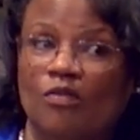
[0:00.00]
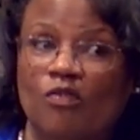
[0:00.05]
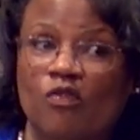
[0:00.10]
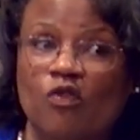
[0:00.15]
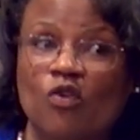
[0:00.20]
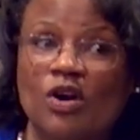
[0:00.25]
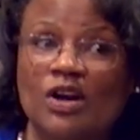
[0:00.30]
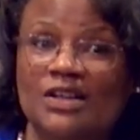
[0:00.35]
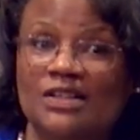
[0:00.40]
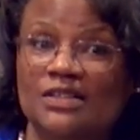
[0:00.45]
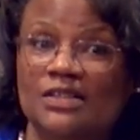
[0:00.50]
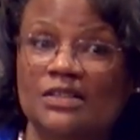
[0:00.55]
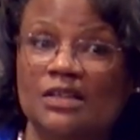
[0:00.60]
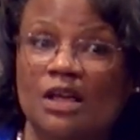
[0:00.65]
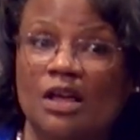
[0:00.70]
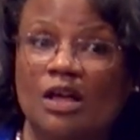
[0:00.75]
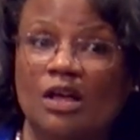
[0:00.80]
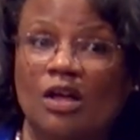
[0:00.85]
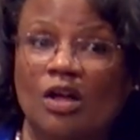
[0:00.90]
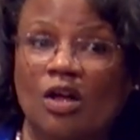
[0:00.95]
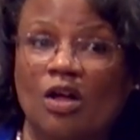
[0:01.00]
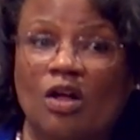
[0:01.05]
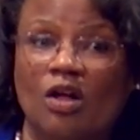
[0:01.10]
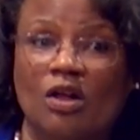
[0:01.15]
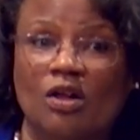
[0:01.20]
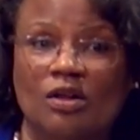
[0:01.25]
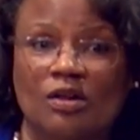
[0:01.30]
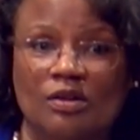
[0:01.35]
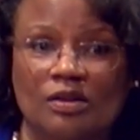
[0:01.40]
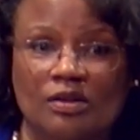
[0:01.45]
for us
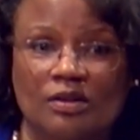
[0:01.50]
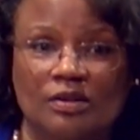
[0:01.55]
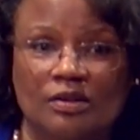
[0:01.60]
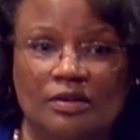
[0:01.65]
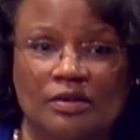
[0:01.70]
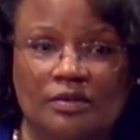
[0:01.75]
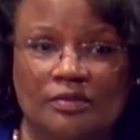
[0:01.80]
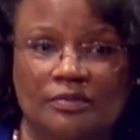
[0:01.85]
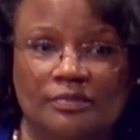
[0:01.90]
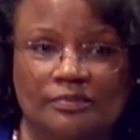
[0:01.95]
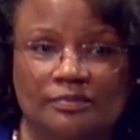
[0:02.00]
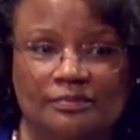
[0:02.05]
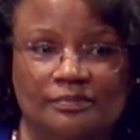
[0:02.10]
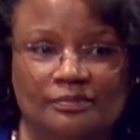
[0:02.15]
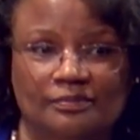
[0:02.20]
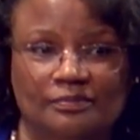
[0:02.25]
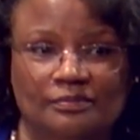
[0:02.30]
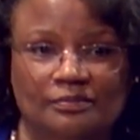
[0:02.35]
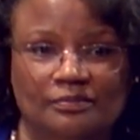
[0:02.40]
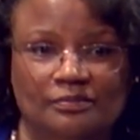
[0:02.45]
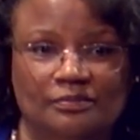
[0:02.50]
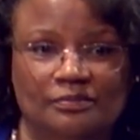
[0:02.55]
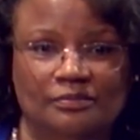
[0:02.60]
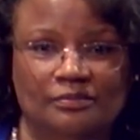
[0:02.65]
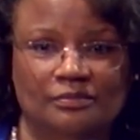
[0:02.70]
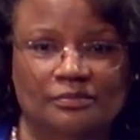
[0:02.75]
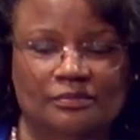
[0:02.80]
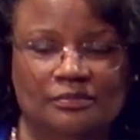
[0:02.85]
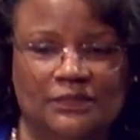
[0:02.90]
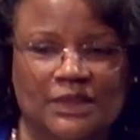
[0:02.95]
all.
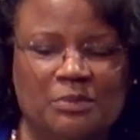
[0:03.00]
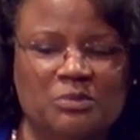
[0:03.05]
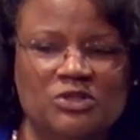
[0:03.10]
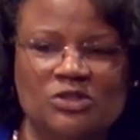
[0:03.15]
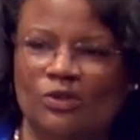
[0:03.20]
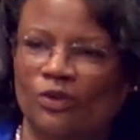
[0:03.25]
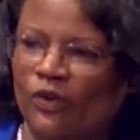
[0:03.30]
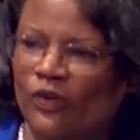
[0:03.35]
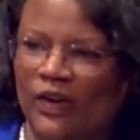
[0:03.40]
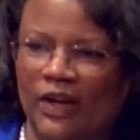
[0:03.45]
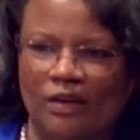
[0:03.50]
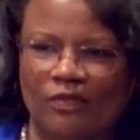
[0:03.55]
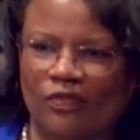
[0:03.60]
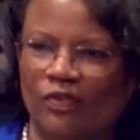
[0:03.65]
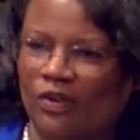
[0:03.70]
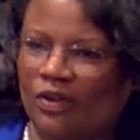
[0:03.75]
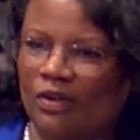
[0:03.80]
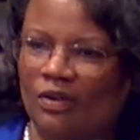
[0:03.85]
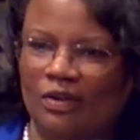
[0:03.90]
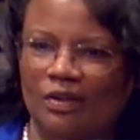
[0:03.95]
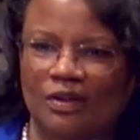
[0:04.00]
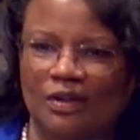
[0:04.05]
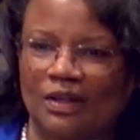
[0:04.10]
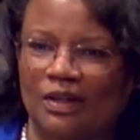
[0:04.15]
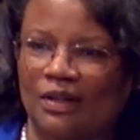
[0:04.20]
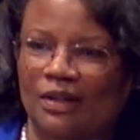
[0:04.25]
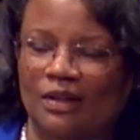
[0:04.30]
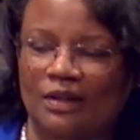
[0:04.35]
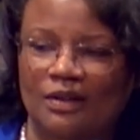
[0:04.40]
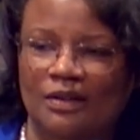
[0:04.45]
I'm so grateful
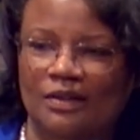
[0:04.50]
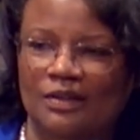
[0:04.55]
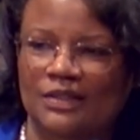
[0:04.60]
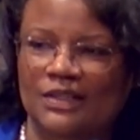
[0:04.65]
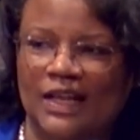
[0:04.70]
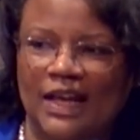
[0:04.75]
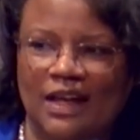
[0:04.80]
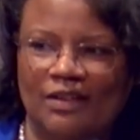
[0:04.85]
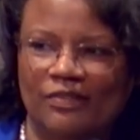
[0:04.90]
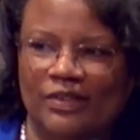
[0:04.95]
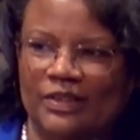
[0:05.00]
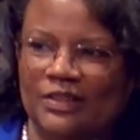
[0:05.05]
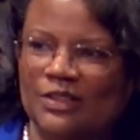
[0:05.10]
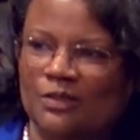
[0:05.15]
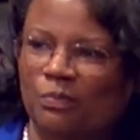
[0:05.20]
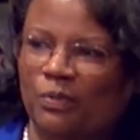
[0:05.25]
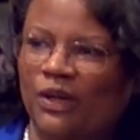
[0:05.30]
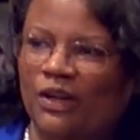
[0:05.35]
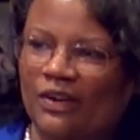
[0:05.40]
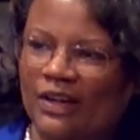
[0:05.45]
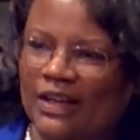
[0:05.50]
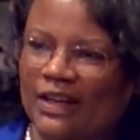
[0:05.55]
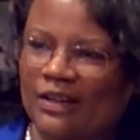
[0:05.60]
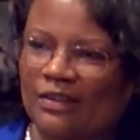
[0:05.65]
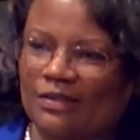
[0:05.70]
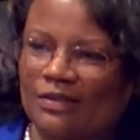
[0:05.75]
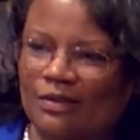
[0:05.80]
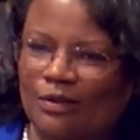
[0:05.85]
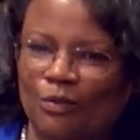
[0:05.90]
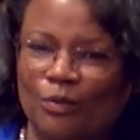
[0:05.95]
to have
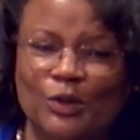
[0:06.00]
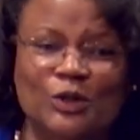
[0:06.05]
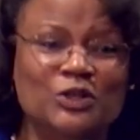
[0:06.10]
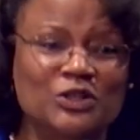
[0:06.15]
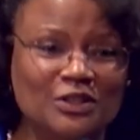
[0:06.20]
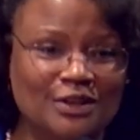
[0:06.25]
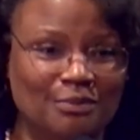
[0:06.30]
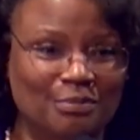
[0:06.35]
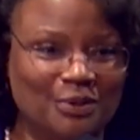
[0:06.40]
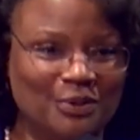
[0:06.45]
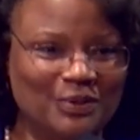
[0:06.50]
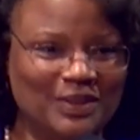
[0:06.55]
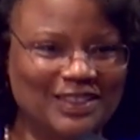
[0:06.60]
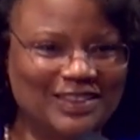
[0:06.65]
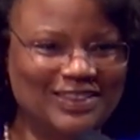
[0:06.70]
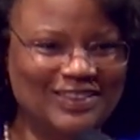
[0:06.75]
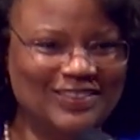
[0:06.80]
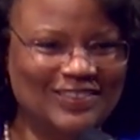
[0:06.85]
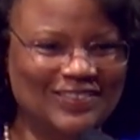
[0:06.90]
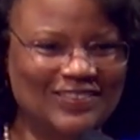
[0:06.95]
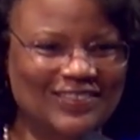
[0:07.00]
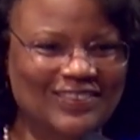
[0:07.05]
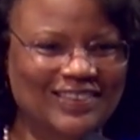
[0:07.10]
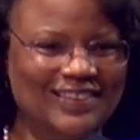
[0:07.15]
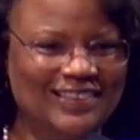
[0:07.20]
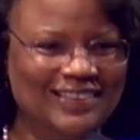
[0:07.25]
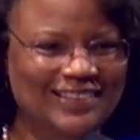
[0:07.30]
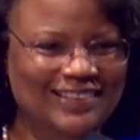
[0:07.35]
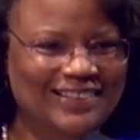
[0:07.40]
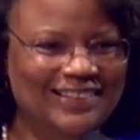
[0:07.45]
experienced worship with you
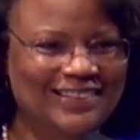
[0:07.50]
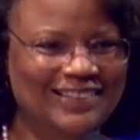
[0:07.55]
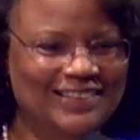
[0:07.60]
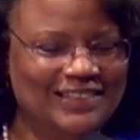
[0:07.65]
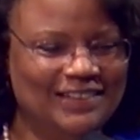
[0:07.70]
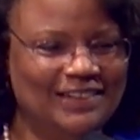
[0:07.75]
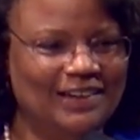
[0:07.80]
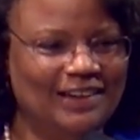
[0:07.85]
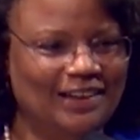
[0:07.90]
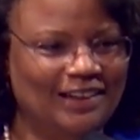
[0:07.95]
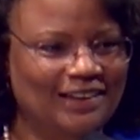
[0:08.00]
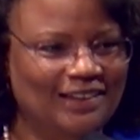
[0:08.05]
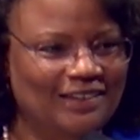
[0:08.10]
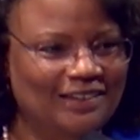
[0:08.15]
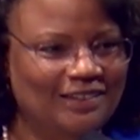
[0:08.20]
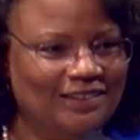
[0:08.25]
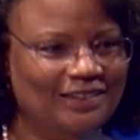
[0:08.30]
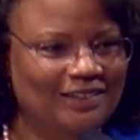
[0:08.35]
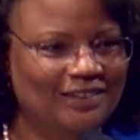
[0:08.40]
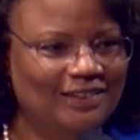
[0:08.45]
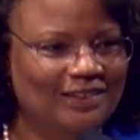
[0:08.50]
today,